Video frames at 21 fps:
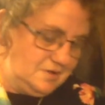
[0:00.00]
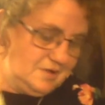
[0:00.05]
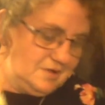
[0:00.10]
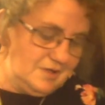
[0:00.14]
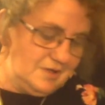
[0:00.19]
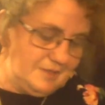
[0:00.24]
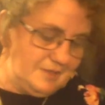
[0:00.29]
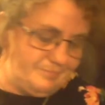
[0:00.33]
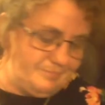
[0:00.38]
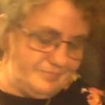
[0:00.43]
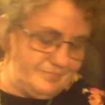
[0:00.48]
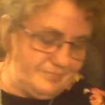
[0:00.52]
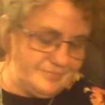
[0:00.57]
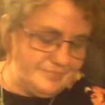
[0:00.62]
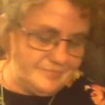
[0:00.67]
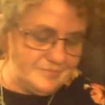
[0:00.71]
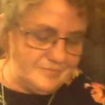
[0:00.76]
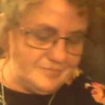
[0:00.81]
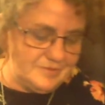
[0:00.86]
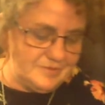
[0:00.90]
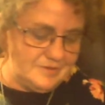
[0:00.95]
I,
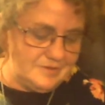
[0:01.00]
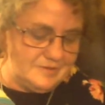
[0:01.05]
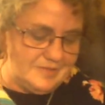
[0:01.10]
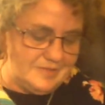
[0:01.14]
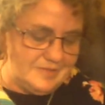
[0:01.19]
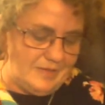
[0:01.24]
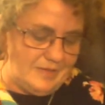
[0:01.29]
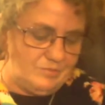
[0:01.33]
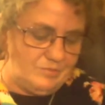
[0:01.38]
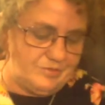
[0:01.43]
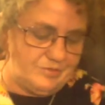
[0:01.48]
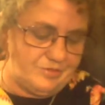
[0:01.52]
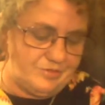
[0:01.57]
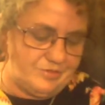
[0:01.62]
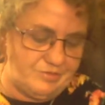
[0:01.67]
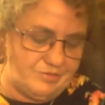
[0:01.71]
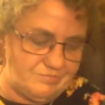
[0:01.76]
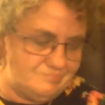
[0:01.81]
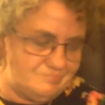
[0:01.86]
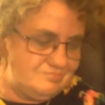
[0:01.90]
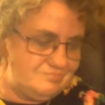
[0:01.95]
that was
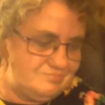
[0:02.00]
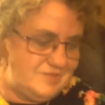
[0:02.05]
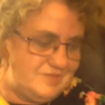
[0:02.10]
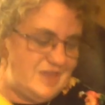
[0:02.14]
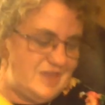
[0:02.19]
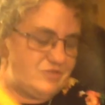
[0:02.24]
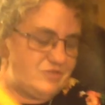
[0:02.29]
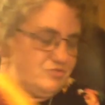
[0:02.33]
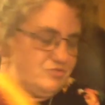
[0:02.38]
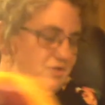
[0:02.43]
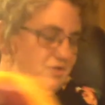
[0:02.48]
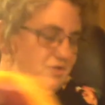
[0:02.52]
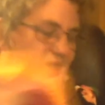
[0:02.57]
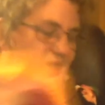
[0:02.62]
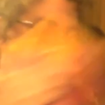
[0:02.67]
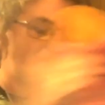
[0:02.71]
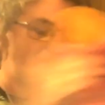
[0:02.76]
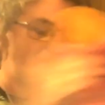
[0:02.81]
yesterday, and I